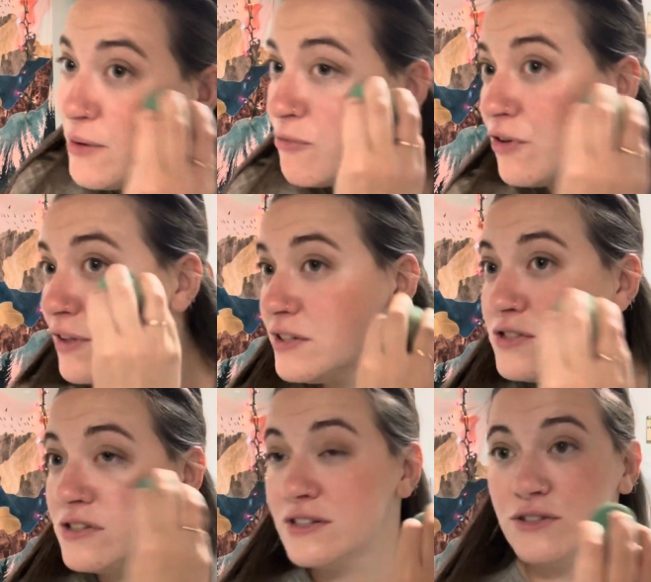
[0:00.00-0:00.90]
for
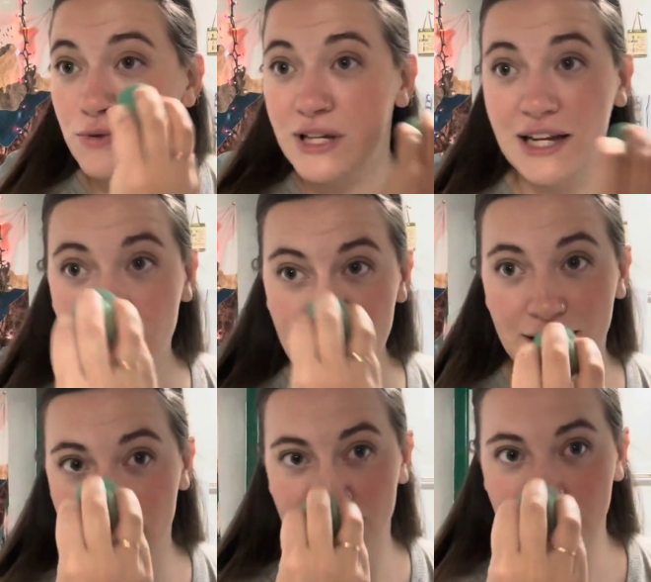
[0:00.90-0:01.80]
this today.
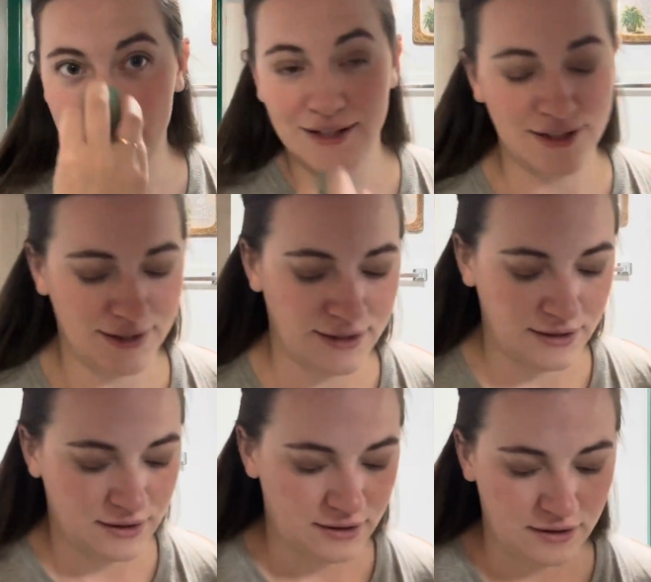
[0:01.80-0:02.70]

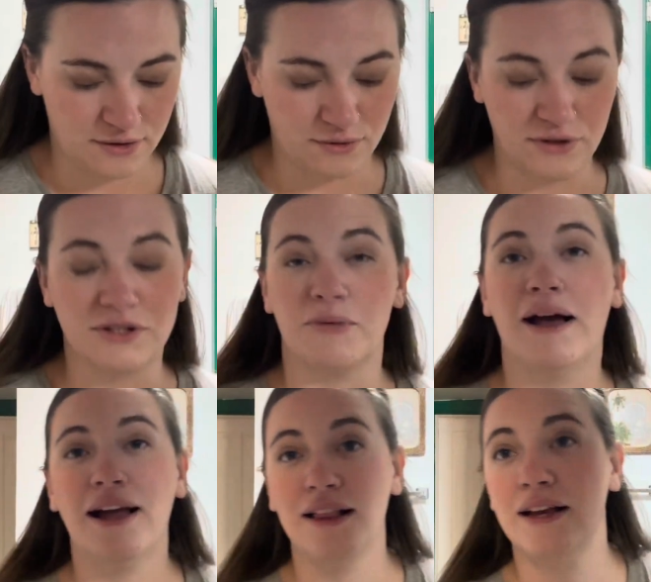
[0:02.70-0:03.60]
Throw on some
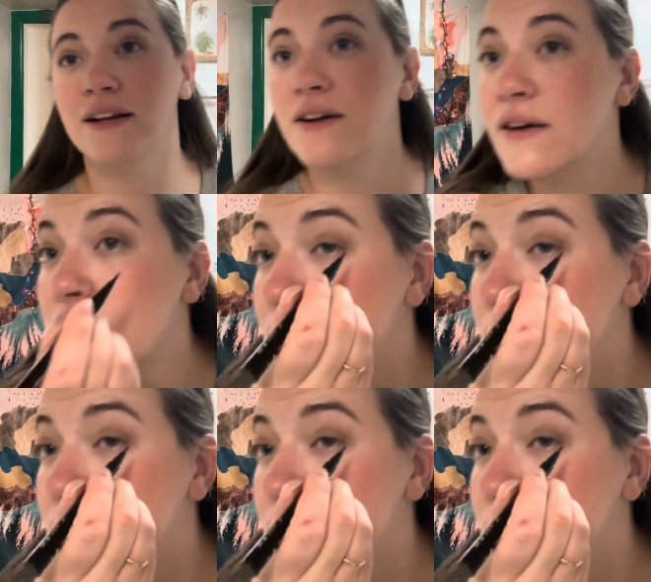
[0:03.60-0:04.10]
eyeliner.